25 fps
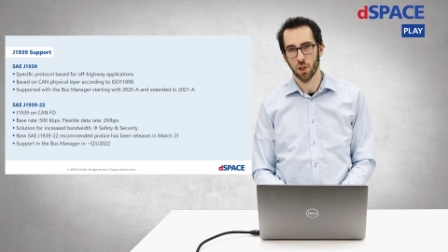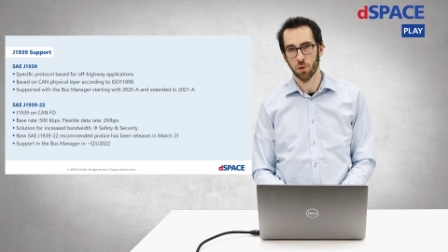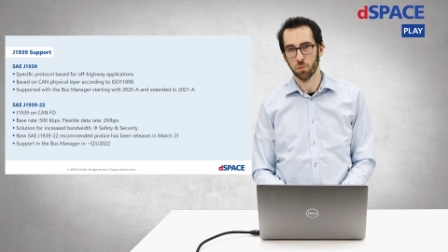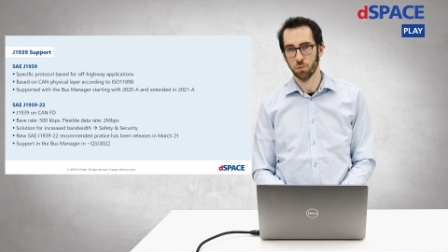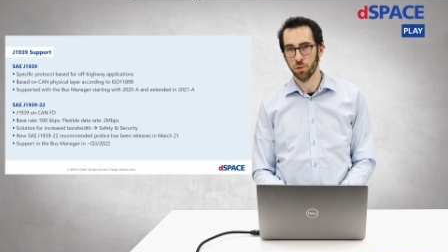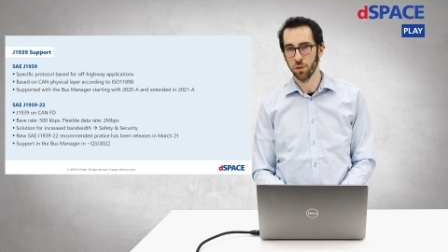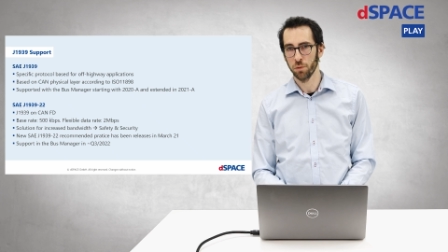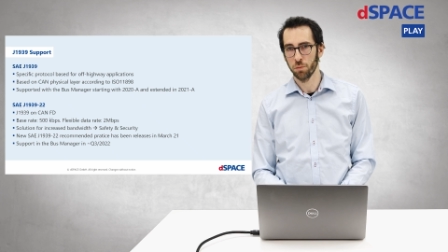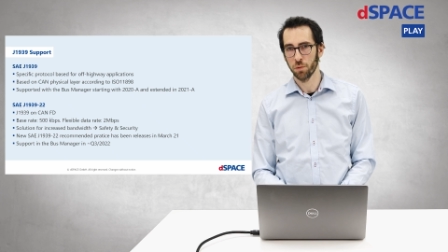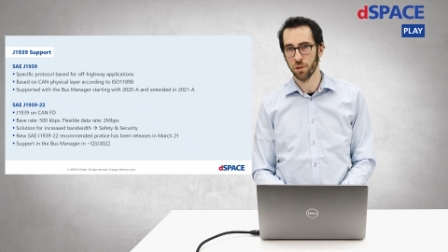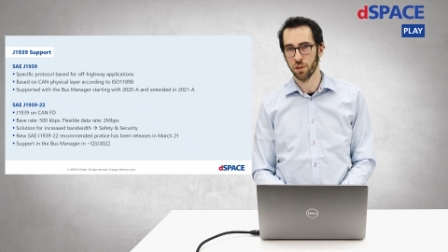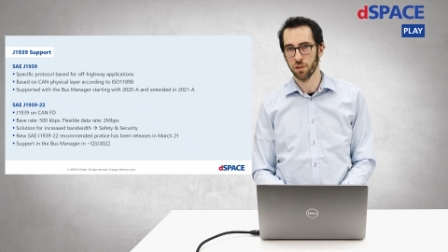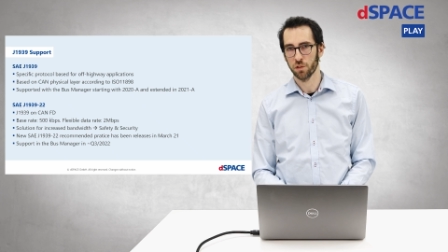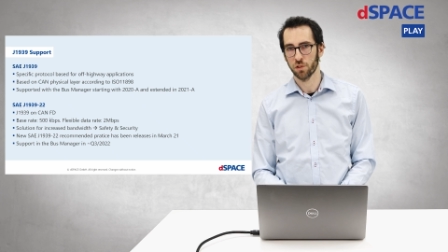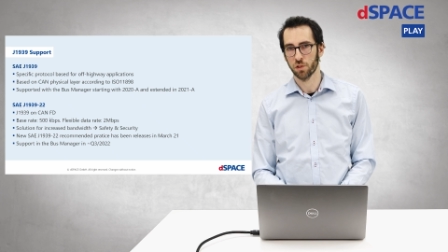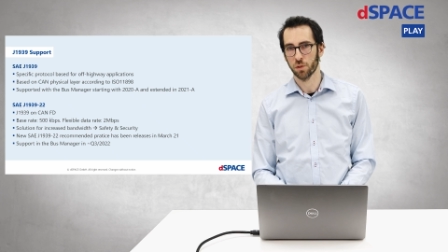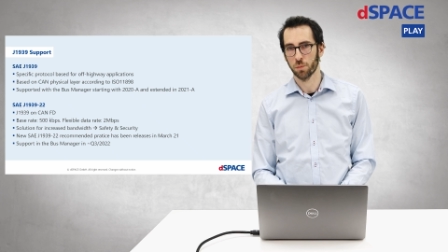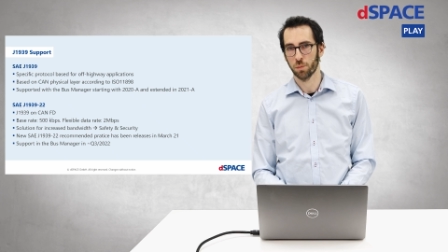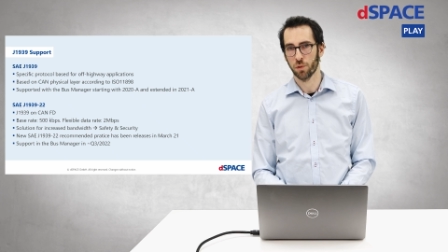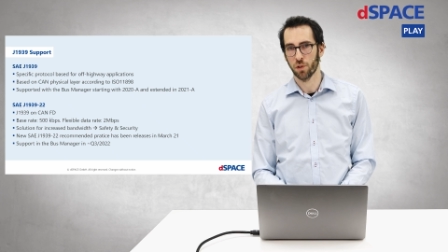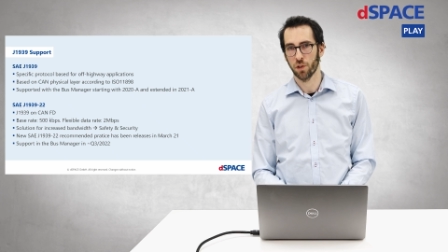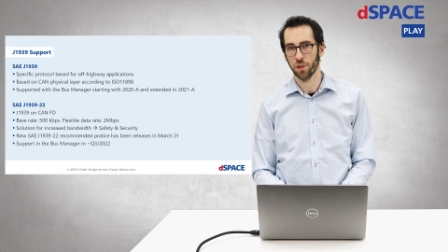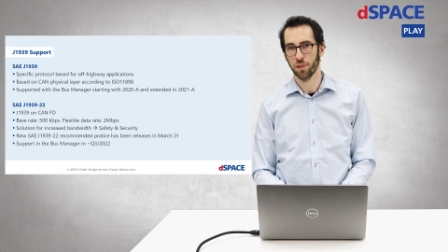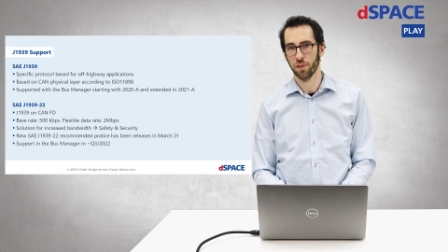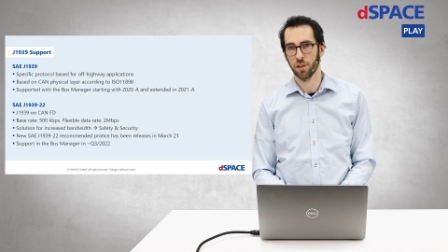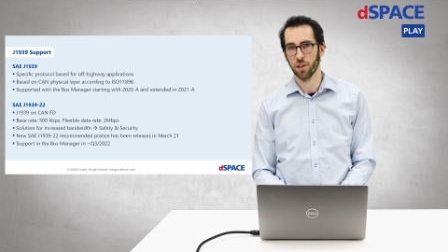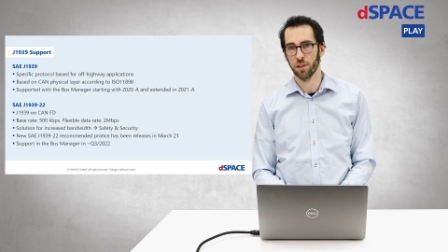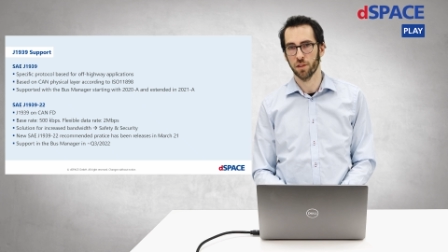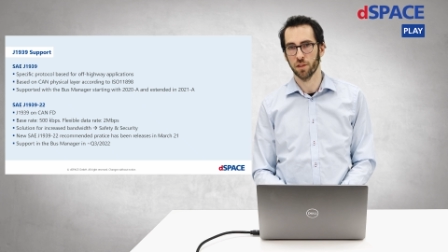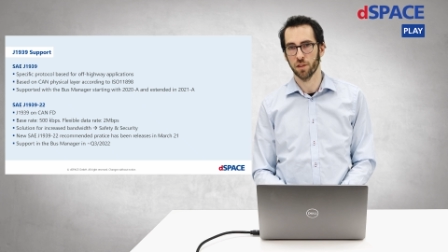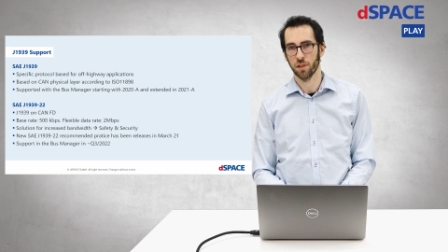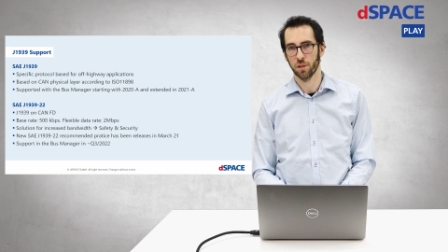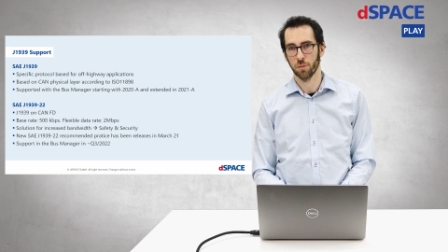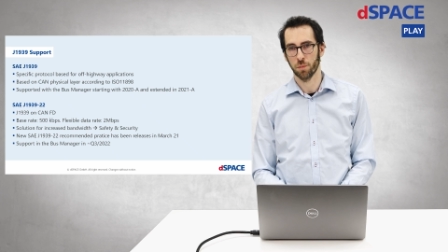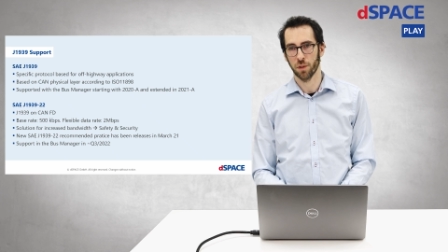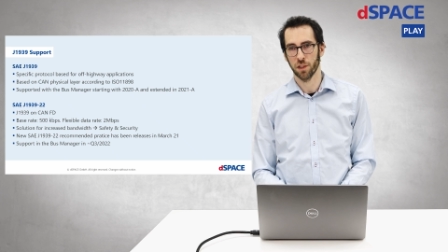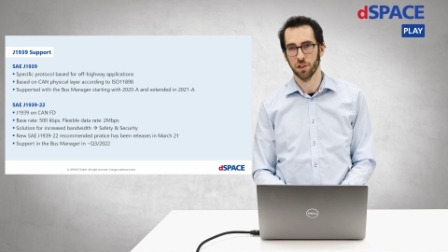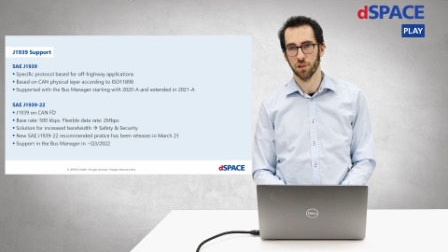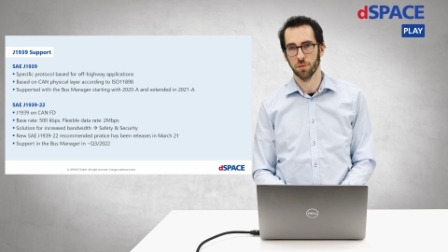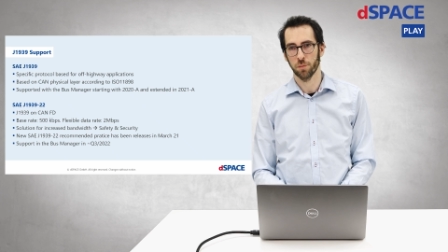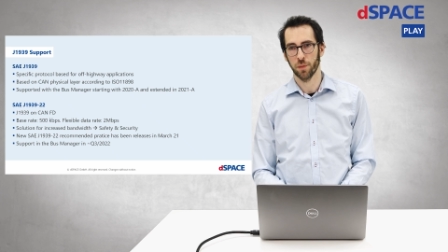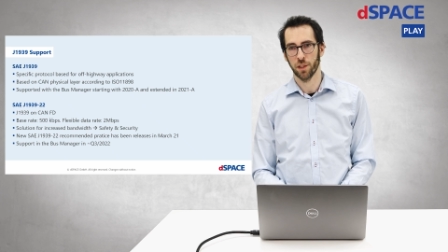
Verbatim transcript: We will support that in the bus